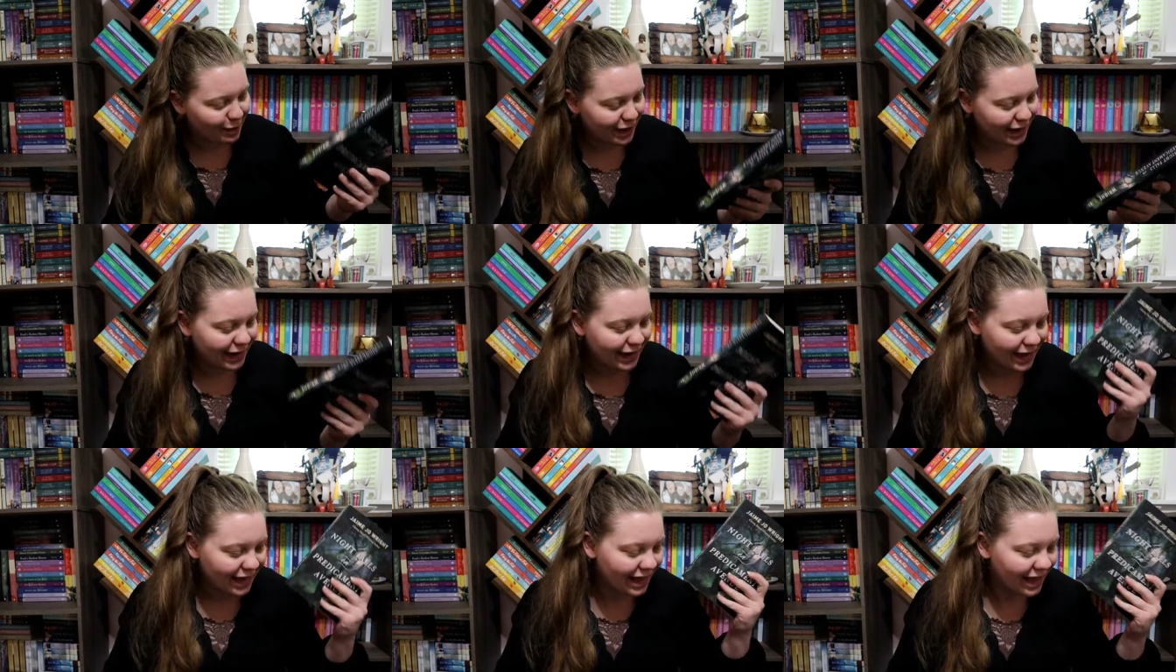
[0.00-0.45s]

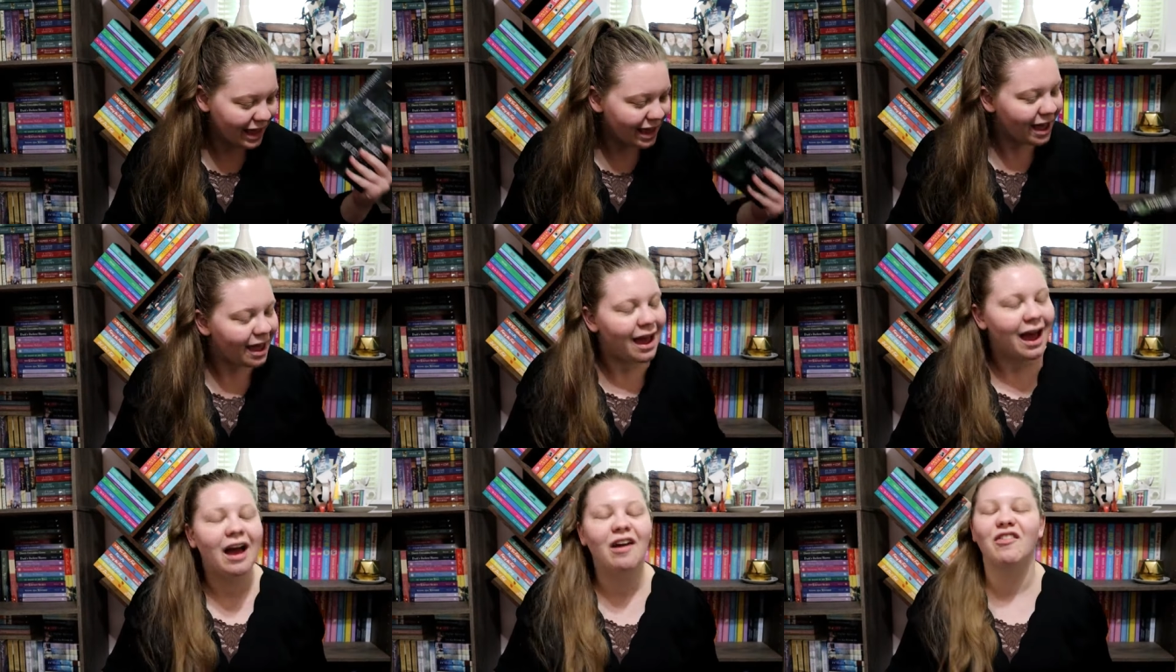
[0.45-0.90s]
awaiting it.
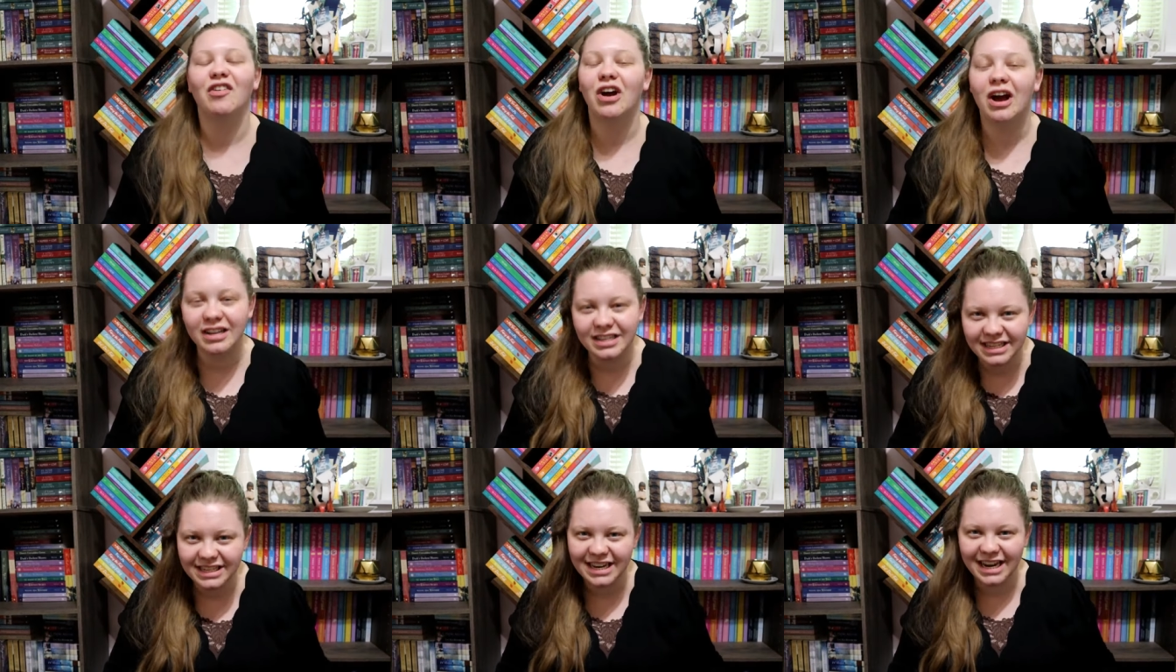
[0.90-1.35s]
I
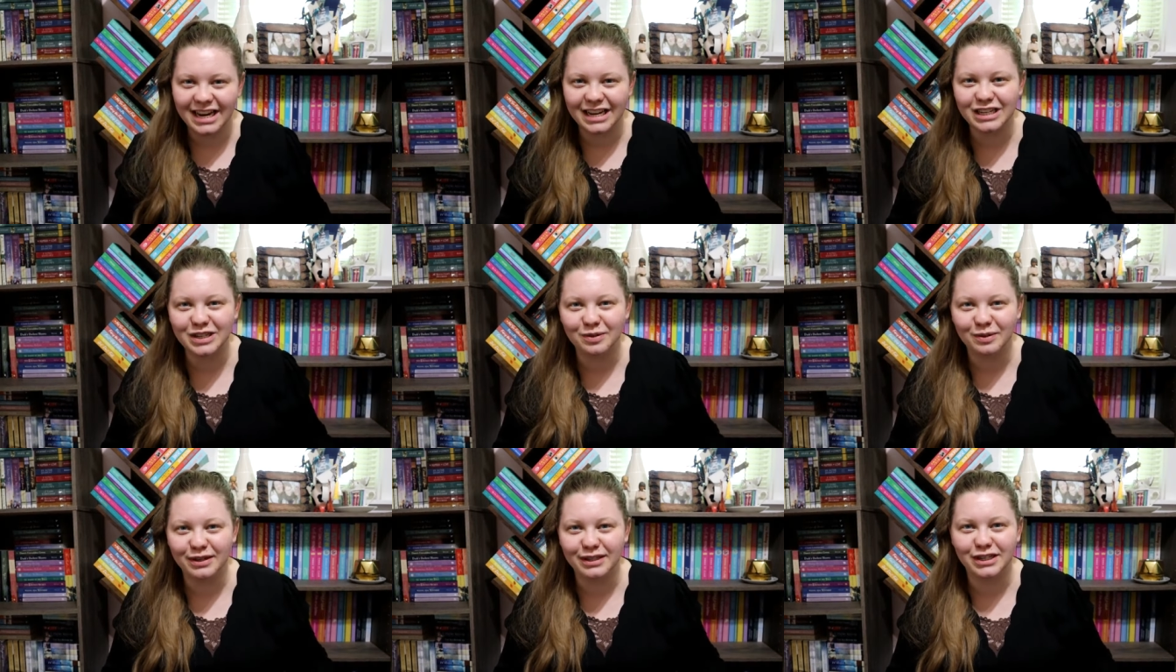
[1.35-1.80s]
forgot to take
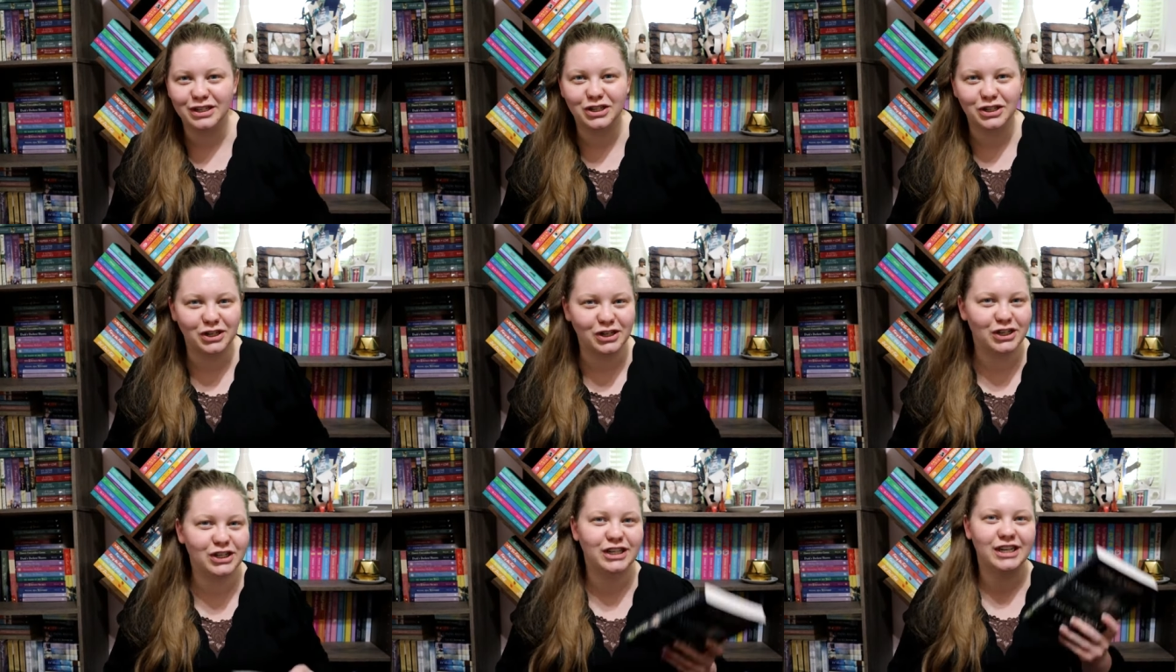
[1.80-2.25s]
it to her to
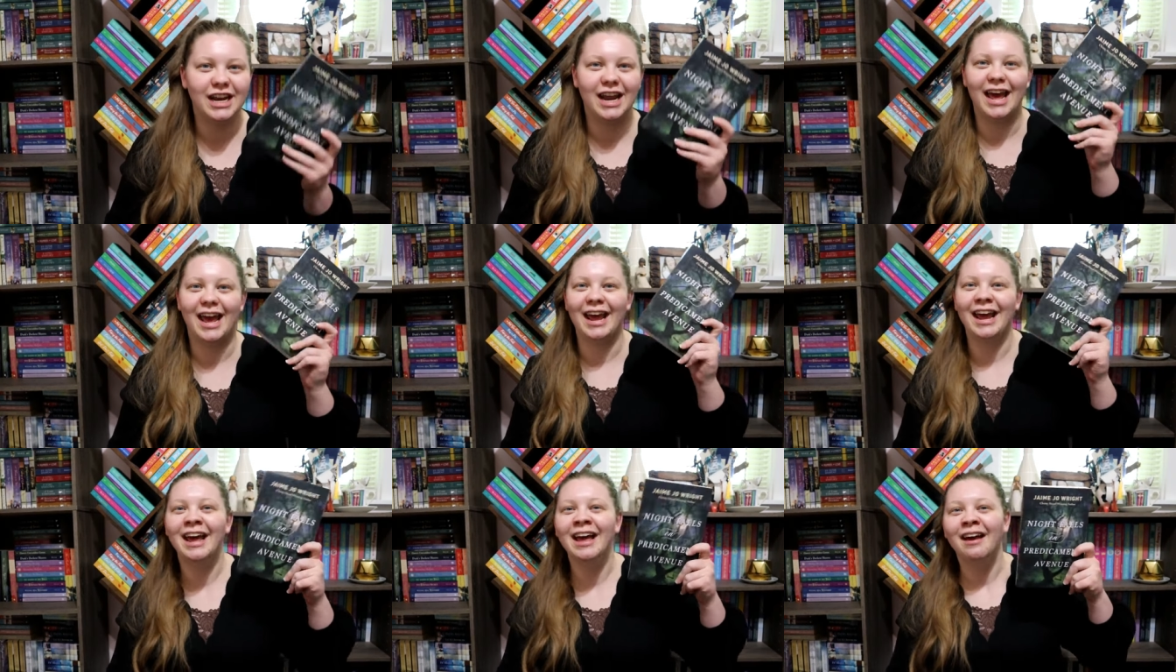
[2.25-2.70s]
church
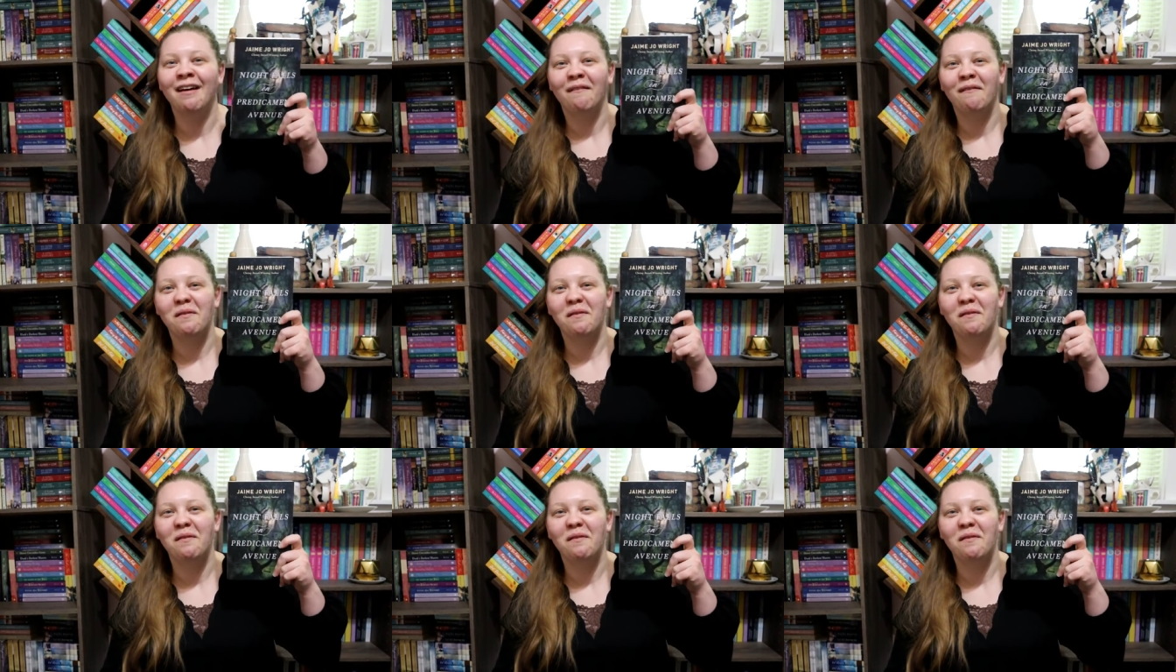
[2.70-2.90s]
today,